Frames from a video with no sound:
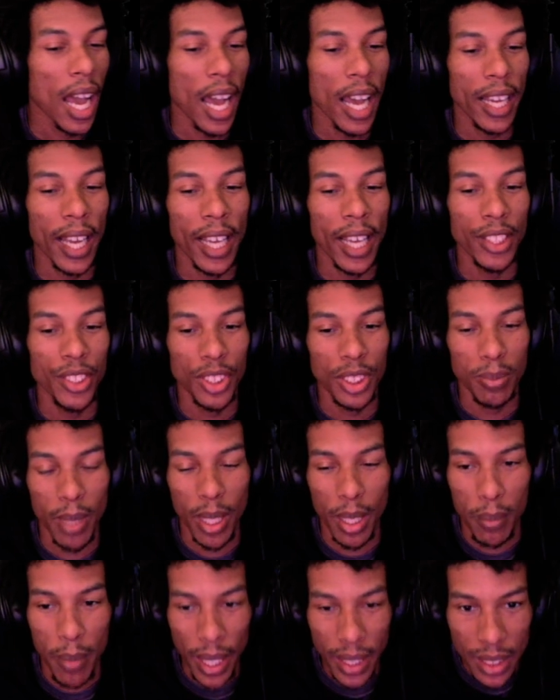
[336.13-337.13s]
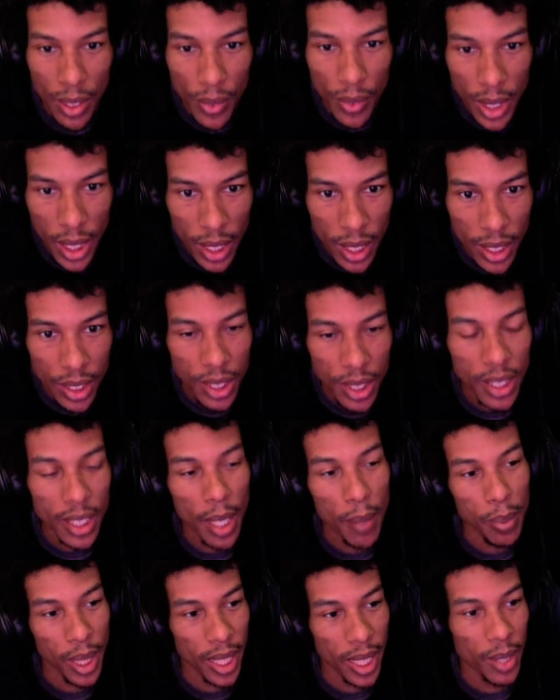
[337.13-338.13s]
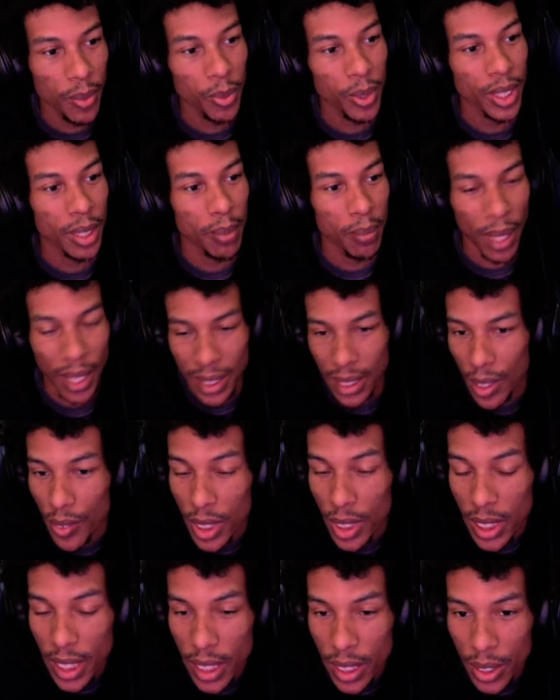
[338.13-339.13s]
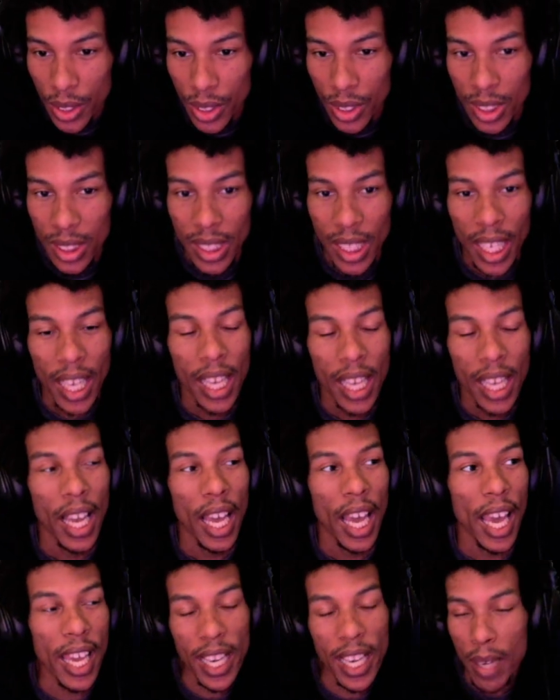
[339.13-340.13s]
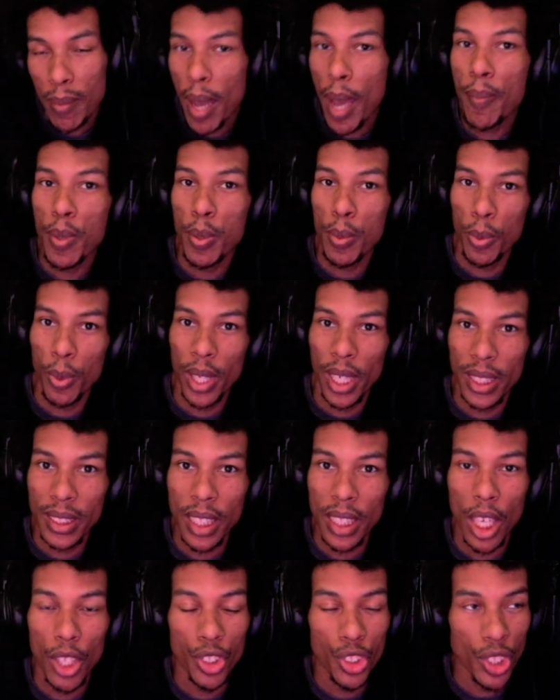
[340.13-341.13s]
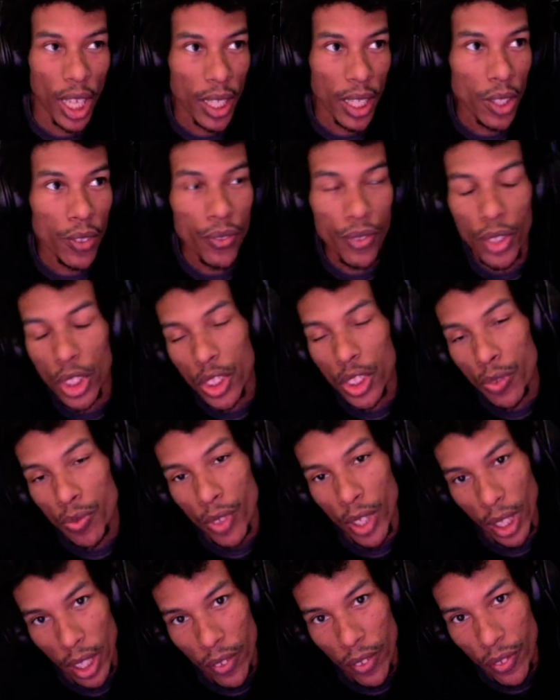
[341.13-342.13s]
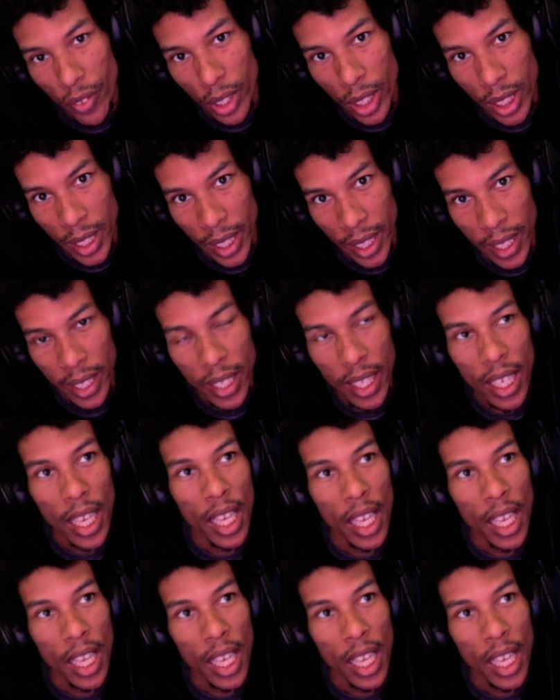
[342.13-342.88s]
I just made a max level character and I played with the max level skills and I'm happy with what I saw. Shadow feels very fun.